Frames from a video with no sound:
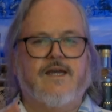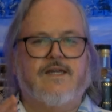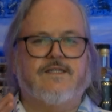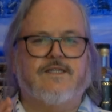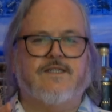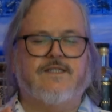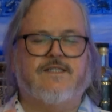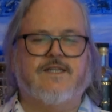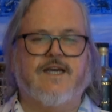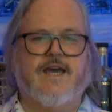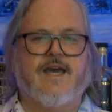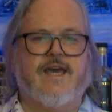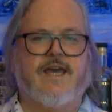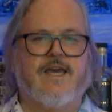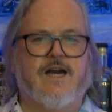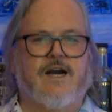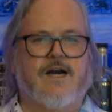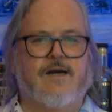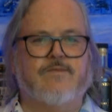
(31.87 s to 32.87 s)

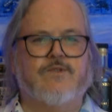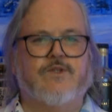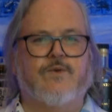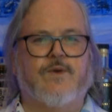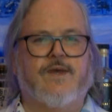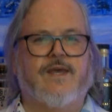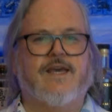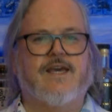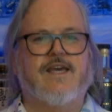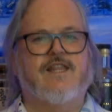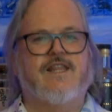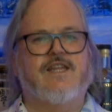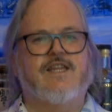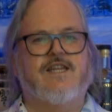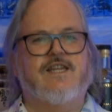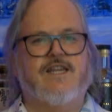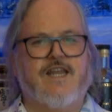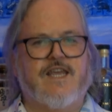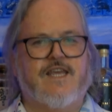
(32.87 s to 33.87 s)
Today, I'm doing The
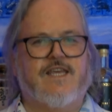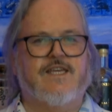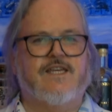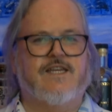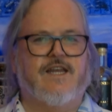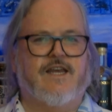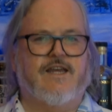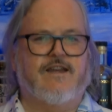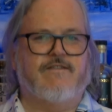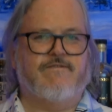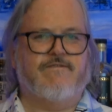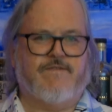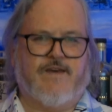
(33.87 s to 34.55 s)
Naked and